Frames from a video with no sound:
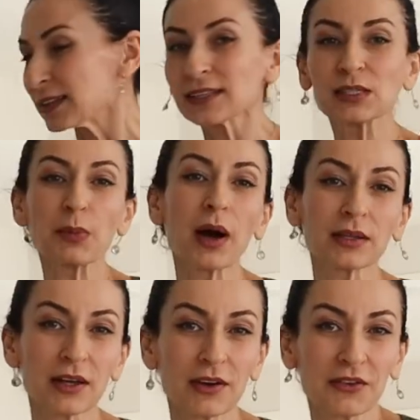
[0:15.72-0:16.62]
This
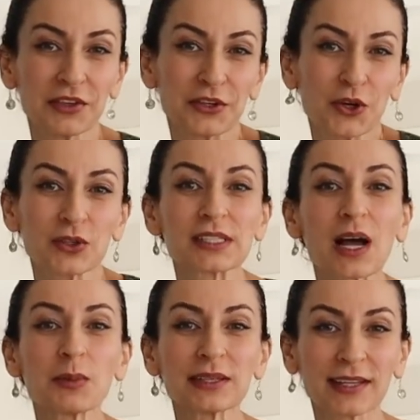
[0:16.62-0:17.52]
baklava video
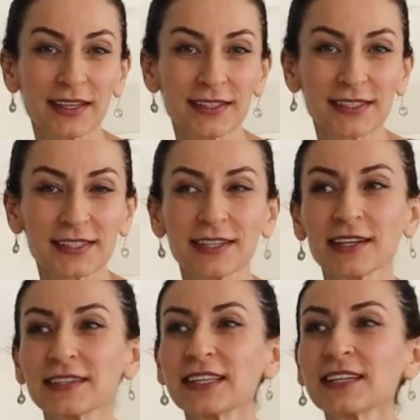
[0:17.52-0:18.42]
simultaneously
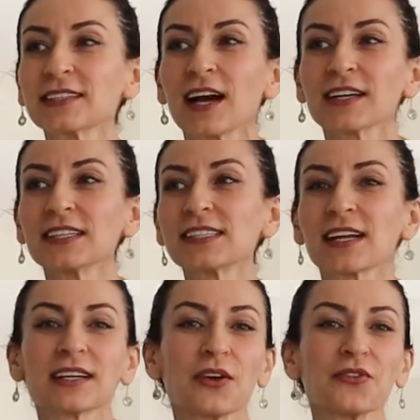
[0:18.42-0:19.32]
on TikTok,
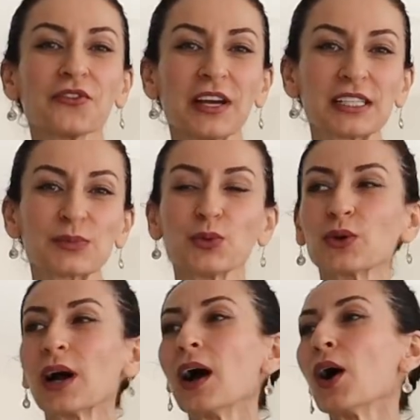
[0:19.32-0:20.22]
Instagram,
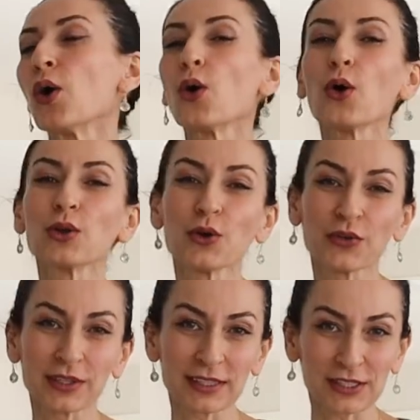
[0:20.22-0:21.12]
Facebook, all
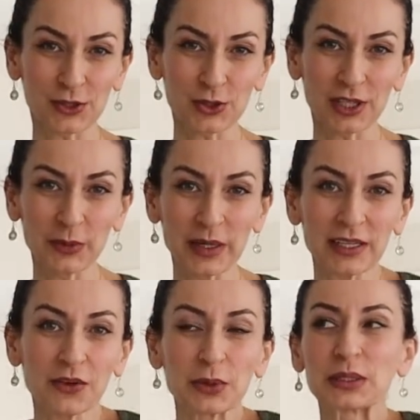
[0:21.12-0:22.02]
over the social
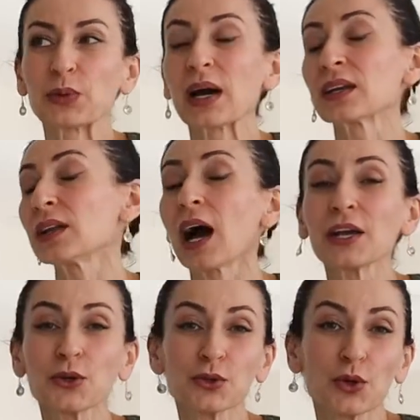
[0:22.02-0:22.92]
media went viral. I
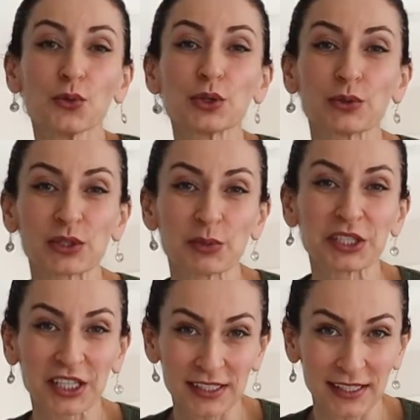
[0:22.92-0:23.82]
don't know what was
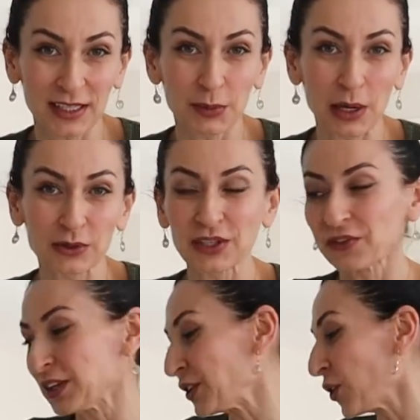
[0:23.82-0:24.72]
majestic about the
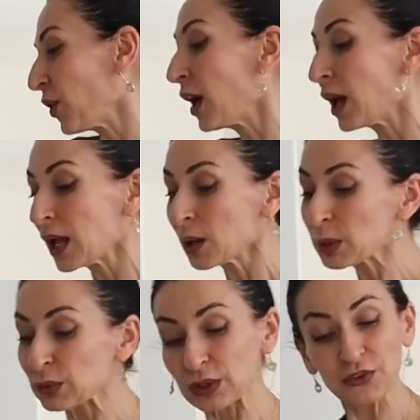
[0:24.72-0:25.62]
video,
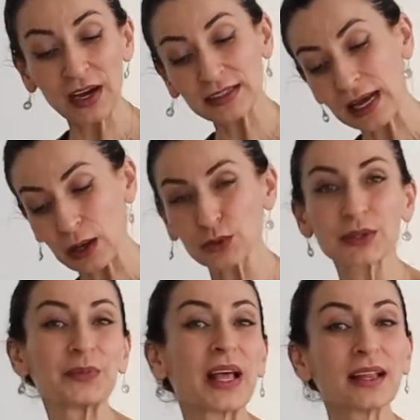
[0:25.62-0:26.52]
but we'll find out.
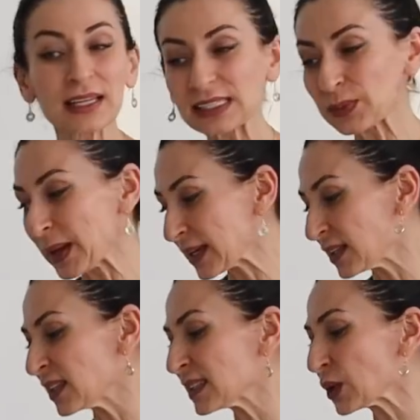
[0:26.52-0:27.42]
Let's make it.
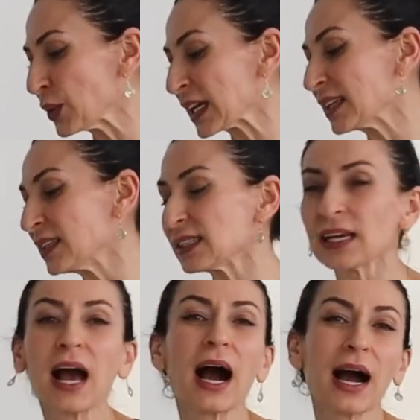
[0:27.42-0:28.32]
It's quick and easy.
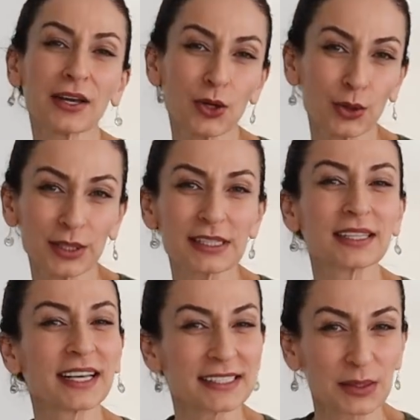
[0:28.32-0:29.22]
I call this
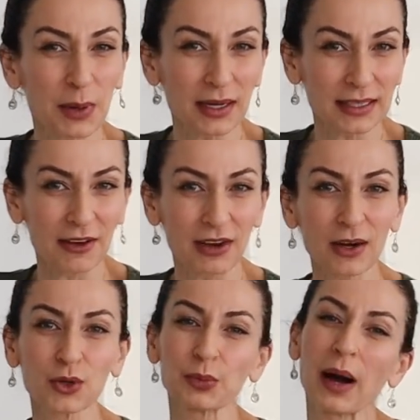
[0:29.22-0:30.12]
lazy baklava,
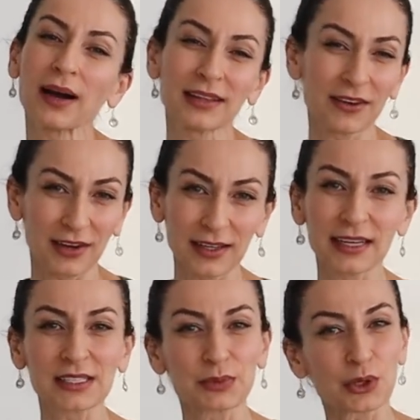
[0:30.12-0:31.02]
or baklava
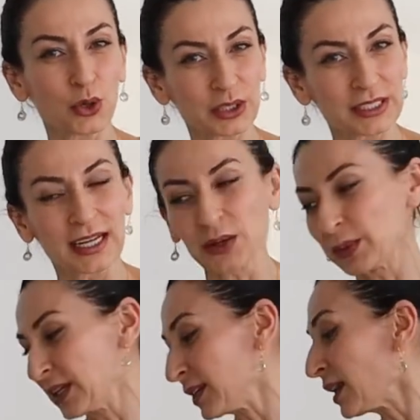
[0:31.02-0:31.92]
as we call it in
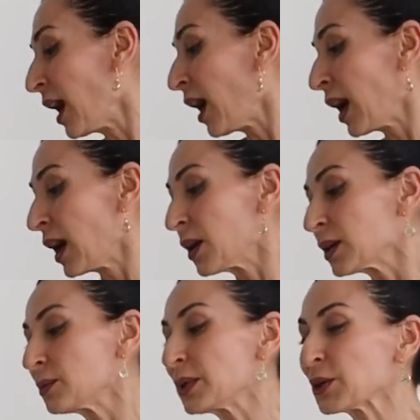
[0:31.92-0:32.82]
Armenian,
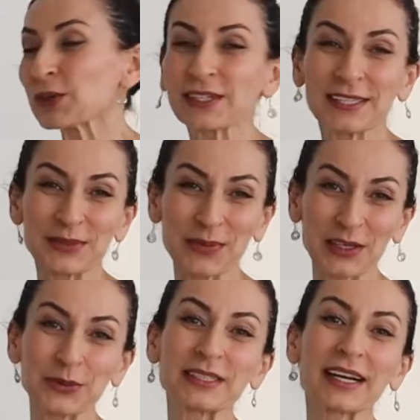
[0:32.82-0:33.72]
because it's made
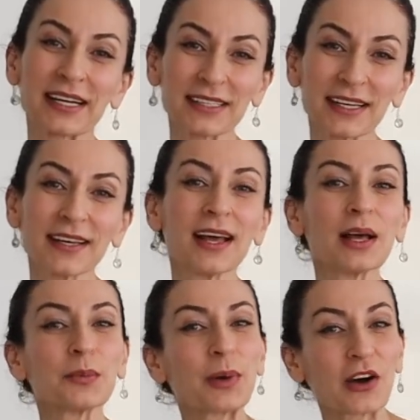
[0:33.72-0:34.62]
with ready
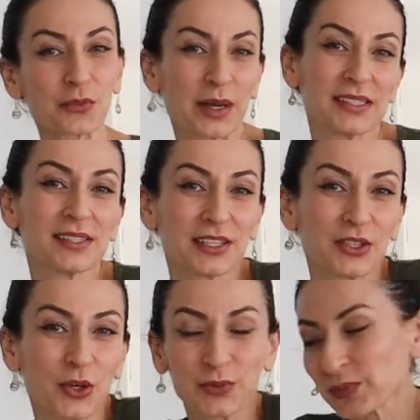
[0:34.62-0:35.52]
puff pastry
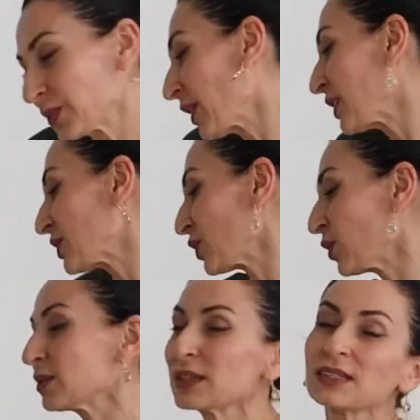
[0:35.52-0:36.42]
dough.
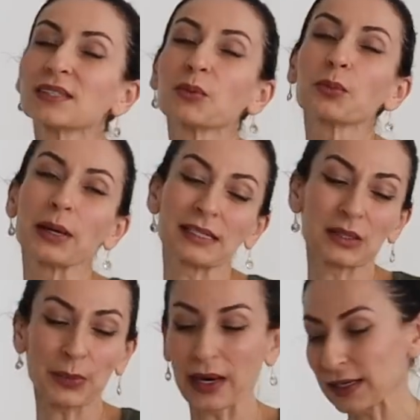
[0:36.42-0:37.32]
So that's the best
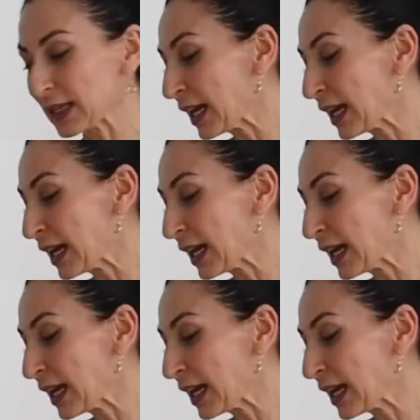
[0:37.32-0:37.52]
part.